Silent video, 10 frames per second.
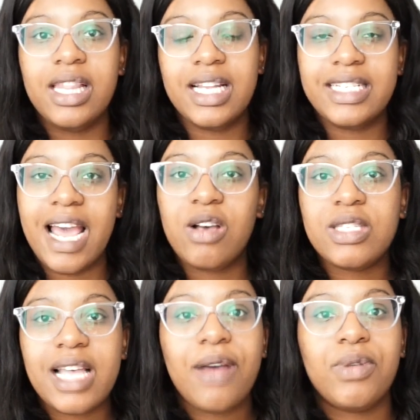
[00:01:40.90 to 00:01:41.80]
The
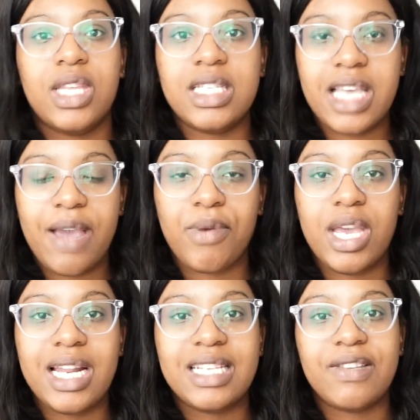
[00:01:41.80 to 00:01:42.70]
downside with this
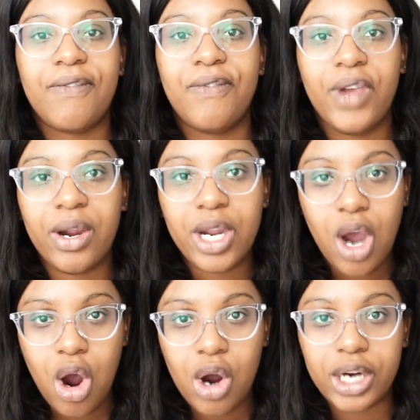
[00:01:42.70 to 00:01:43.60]
camera, it is very
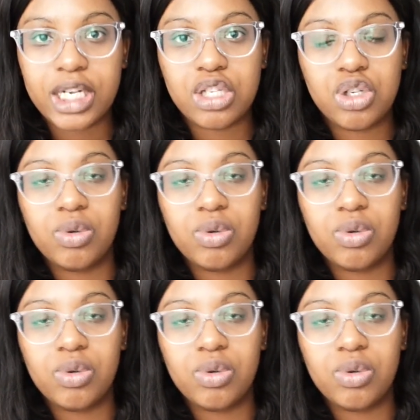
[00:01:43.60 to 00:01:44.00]
hard